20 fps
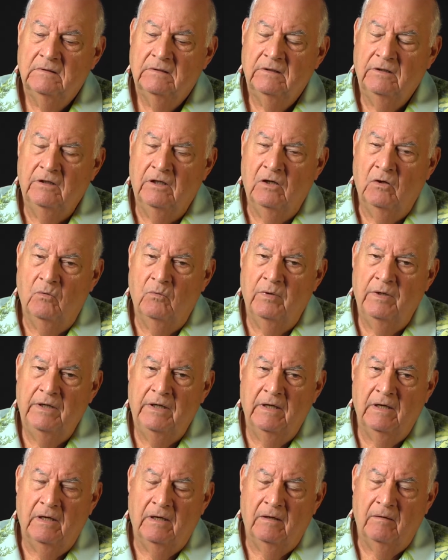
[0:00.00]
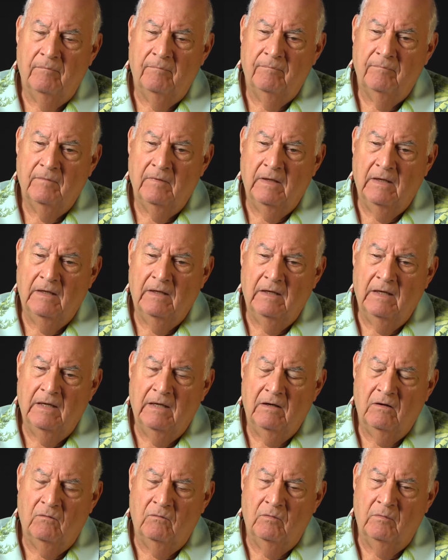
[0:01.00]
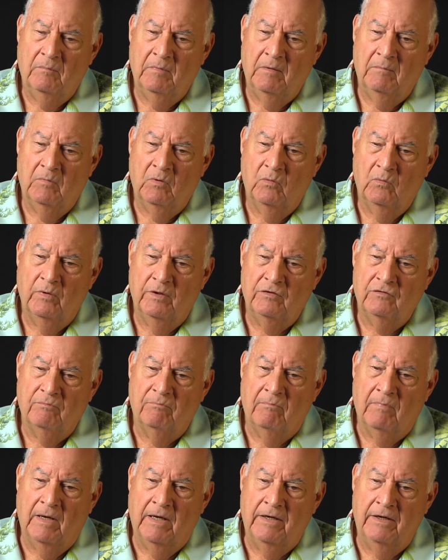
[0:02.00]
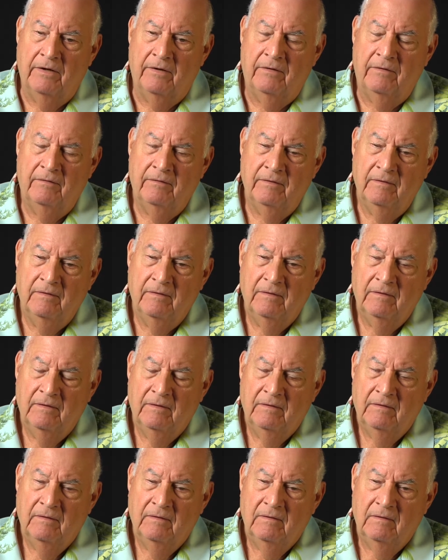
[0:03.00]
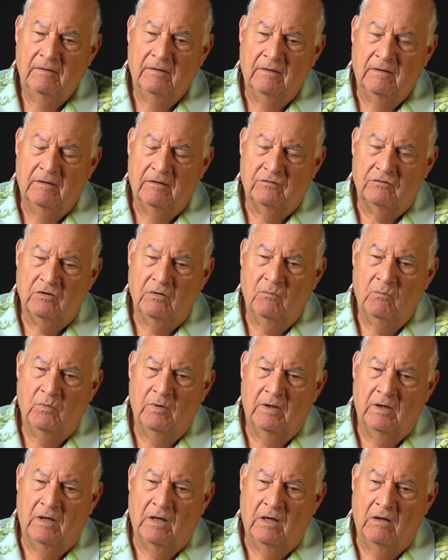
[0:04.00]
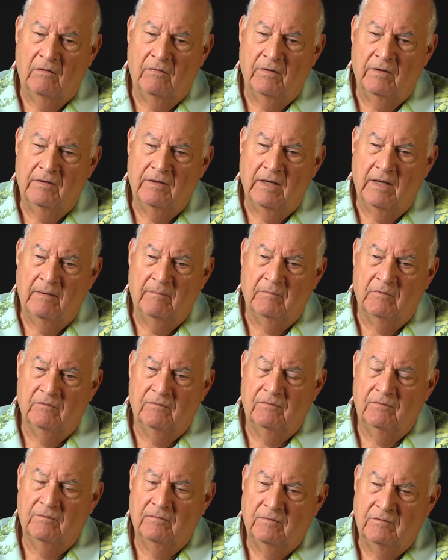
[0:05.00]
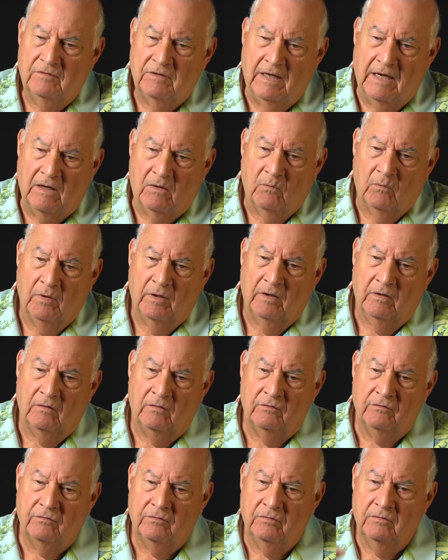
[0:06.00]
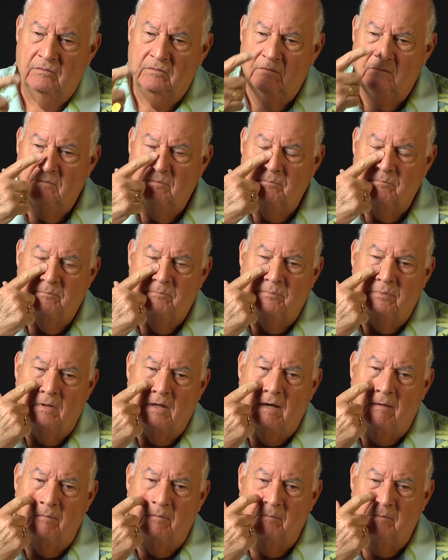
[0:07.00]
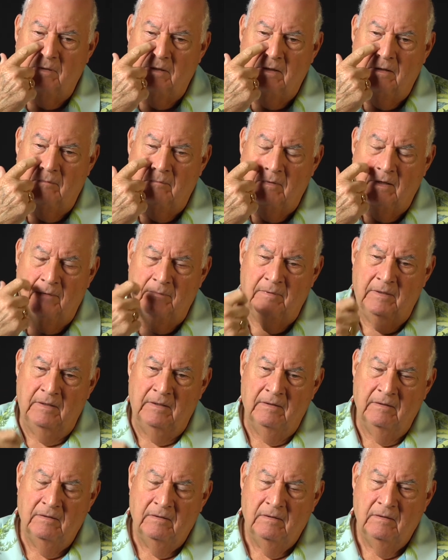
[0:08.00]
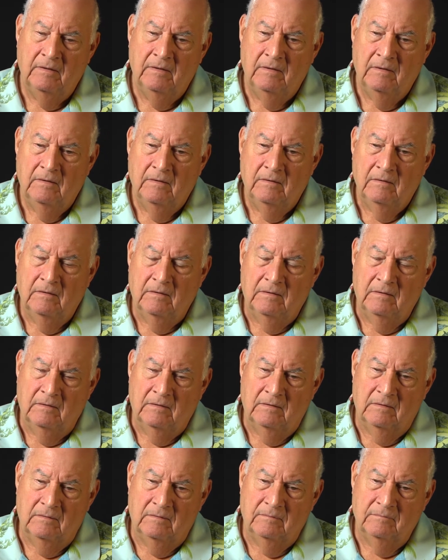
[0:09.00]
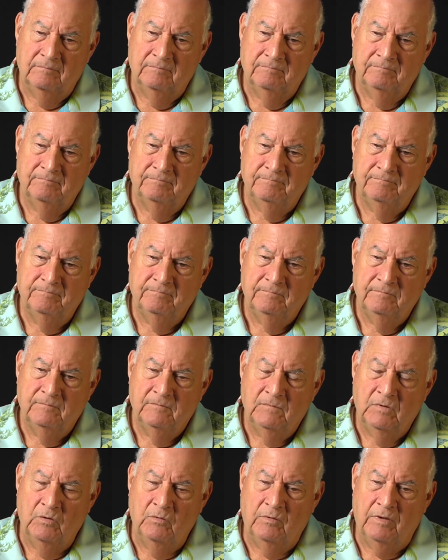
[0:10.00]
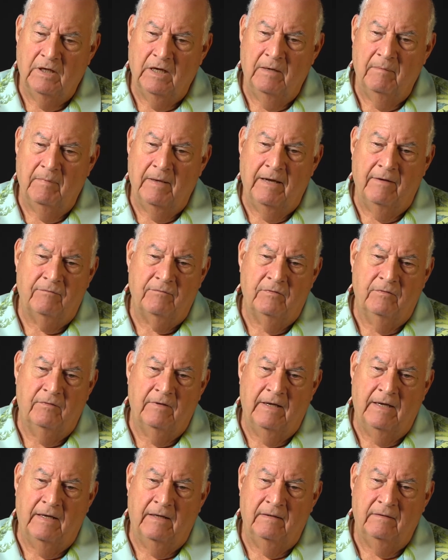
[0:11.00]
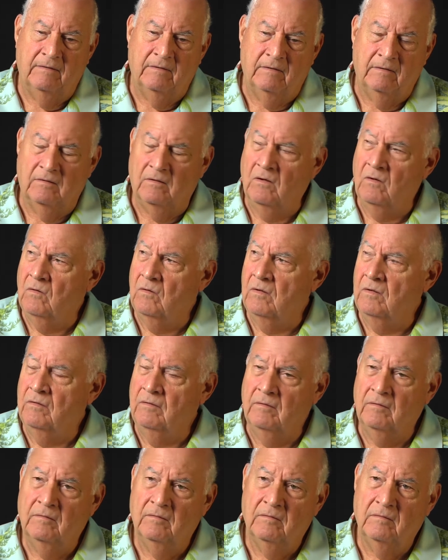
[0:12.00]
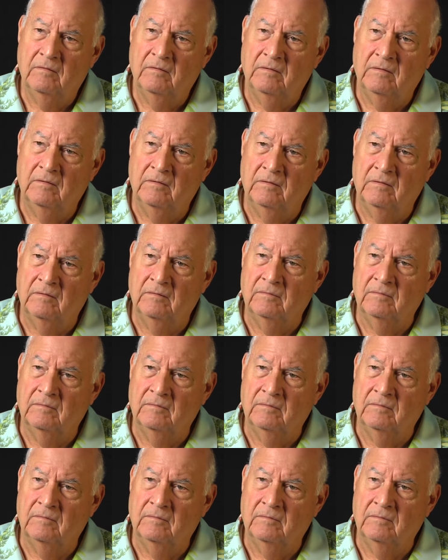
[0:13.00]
you know, we um, I, I don't remember which mayor uh, somewhere along the time of Jack Wells, mm. probably, and maybe uh, who came after that, Lauren, uh,